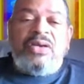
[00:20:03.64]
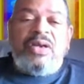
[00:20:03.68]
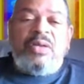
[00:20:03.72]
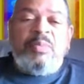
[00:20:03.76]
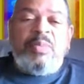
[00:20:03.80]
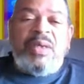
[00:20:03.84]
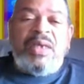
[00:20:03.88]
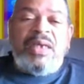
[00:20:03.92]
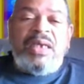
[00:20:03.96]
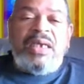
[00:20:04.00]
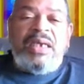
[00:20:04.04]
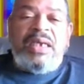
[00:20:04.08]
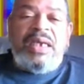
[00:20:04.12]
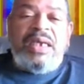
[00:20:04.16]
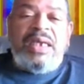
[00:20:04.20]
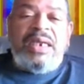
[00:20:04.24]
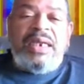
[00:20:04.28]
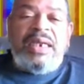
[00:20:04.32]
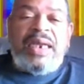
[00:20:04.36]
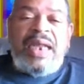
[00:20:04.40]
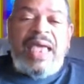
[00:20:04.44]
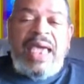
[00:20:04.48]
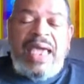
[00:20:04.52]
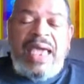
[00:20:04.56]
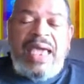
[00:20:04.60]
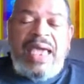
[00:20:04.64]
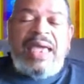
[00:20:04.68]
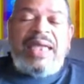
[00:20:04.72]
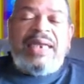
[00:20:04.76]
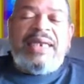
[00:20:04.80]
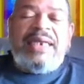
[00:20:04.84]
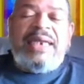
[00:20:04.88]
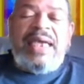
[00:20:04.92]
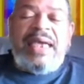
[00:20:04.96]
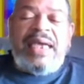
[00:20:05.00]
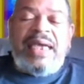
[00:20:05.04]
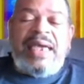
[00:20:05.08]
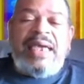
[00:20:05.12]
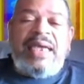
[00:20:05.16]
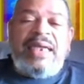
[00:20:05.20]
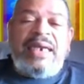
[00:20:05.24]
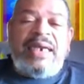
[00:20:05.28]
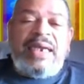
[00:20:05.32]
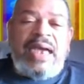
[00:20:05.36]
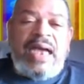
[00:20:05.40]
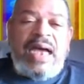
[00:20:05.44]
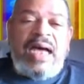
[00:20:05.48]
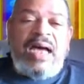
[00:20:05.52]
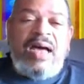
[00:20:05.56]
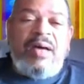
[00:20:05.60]
going to be in
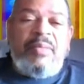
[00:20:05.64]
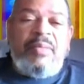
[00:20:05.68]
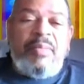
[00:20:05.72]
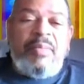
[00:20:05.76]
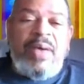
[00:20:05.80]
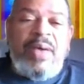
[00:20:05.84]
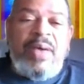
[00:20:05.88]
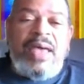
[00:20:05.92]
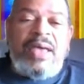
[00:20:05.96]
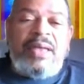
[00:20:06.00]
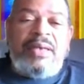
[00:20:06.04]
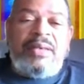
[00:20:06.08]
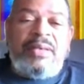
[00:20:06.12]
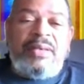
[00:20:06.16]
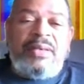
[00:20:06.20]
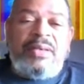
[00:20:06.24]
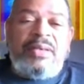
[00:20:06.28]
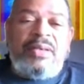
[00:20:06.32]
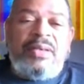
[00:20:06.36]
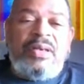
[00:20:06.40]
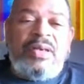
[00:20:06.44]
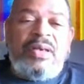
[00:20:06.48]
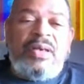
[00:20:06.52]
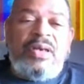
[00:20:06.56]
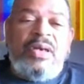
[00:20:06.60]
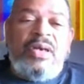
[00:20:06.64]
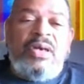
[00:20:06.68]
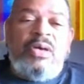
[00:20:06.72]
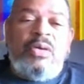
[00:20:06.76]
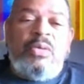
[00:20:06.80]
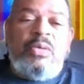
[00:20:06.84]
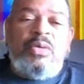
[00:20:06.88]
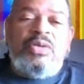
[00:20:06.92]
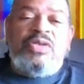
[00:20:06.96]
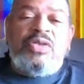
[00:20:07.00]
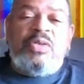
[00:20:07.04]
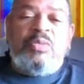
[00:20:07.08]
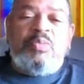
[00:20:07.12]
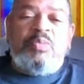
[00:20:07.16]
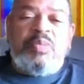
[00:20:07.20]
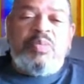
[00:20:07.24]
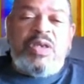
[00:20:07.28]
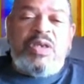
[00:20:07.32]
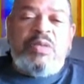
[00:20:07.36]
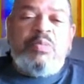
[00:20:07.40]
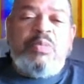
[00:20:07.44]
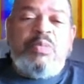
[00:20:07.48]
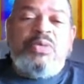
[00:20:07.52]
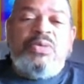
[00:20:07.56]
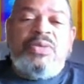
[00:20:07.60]
hand-to-hand combat with some
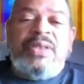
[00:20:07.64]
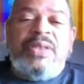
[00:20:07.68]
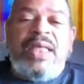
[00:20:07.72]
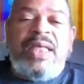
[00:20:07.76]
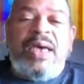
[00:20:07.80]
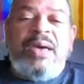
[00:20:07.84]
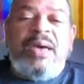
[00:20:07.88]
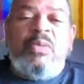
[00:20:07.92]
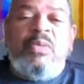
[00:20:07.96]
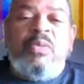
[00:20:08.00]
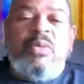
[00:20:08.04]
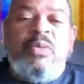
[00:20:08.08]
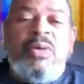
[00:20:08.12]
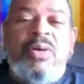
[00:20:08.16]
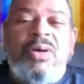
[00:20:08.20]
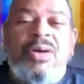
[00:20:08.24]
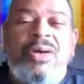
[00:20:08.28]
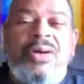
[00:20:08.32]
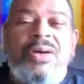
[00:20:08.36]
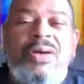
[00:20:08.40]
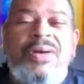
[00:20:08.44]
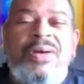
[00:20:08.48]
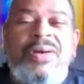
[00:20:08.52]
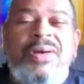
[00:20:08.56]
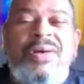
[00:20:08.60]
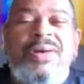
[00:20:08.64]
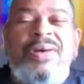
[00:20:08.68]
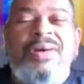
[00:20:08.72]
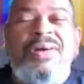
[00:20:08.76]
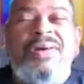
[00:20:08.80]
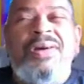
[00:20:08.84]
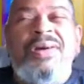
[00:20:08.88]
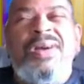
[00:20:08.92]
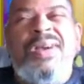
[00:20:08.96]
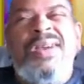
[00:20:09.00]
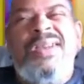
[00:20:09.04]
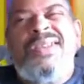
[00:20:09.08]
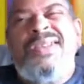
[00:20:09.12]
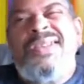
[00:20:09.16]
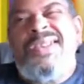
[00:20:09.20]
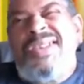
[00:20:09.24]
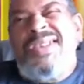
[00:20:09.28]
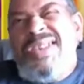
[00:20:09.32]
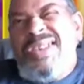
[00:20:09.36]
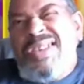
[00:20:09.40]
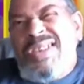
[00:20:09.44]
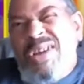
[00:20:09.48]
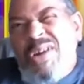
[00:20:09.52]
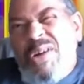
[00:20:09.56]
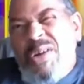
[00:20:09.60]
people that were
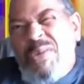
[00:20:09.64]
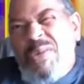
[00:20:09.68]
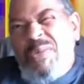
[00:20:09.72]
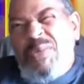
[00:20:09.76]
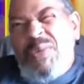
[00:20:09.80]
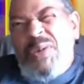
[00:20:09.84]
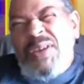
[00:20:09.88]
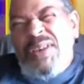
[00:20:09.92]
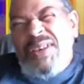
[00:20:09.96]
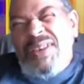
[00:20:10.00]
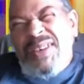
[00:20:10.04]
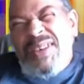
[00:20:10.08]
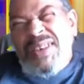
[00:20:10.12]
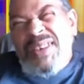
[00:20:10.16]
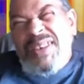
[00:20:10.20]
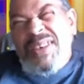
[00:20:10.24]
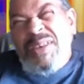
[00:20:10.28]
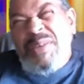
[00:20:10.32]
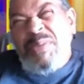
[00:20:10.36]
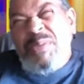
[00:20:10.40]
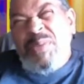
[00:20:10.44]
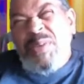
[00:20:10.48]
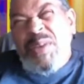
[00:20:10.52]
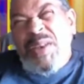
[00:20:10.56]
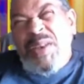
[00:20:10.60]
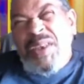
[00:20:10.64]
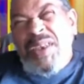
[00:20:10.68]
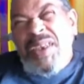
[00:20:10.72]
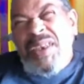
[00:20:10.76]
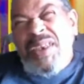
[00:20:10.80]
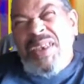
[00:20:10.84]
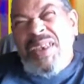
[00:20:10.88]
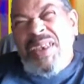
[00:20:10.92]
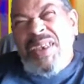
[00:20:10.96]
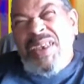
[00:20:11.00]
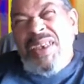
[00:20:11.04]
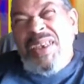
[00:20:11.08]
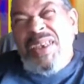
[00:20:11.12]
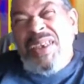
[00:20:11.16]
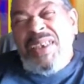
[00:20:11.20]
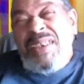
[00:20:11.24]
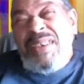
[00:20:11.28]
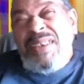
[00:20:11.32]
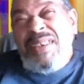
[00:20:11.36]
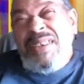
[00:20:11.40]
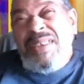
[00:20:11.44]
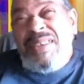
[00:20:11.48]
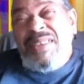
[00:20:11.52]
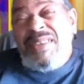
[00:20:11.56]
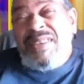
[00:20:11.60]

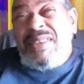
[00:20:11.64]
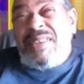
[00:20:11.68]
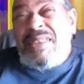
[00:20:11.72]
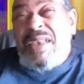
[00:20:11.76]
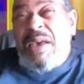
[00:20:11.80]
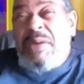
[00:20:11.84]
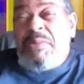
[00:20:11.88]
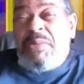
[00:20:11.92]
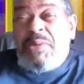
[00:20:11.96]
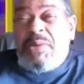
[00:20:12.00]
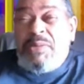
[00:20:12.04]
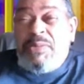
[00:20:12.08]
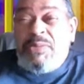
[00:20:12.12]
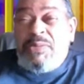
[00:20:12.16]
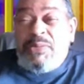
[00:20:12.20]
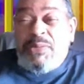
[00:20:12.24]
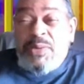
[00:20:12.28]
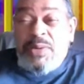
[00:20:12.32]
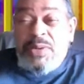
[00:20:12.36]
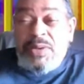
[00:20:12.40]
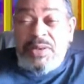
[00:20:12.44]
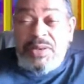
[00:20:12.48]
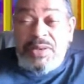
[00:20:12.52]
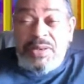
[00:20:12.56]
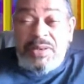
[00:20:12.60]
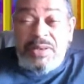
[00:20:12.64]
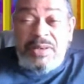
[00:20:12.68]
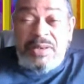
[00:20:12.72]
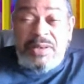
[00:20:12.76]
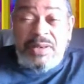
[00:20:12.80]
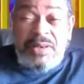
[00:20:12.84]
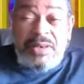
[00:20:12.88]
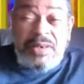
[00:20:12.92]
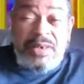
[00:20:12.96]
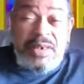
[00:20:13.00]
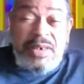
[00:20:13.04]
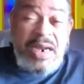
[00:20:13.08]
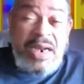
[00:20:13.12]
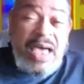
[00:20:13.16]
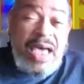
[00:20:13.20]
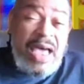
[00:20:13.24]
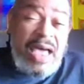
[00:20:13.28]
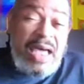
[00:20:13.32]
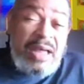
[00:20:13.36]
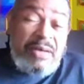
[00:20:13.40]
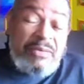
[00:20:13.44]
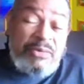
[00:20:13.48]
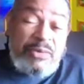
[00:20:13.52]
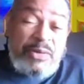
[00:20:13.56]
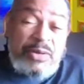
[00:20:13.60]
conservatively seven foot to
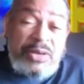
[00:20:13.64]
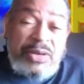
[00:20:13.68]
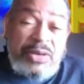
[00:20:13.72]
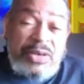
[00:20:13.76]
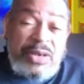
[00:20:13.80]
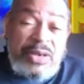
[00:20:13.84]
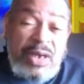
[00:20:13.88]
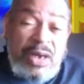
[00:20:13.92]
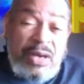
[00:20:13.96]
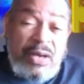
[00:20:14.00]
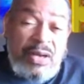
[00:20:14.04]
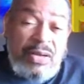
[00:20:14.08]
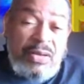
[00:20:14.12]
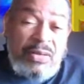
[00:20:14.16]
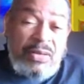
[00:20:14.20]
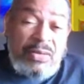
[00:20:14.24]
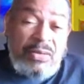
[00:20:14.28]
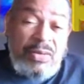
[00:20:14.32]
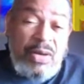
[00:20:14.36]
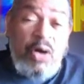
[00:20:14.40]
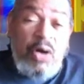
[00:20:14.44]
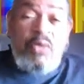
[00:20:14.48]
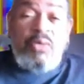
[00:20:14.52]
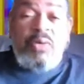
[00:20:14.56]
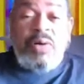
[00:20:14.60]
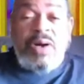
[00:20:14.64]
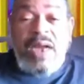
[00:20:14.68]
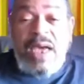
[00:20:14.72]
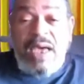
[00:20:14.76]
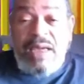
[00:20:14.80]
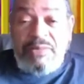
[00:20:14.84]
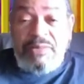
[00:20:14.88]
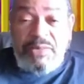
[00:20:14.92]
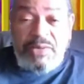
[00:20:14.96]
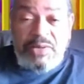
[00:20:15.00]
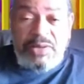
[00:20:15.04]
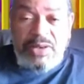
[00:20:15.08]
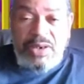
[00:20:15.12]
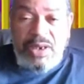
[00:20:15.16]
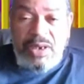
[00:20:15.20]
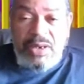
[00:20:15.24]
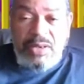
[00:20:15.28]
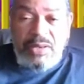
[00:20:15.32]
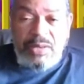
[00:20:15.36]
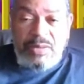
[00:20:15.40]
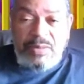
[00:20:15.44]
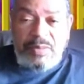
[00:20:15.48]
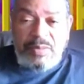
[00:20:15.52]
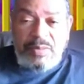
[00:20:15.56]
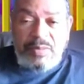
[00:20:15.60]
nine foot tall, over nine foot
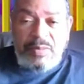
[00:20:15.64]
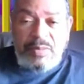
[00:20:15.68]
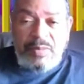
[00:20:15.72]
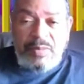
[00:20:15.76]
tall.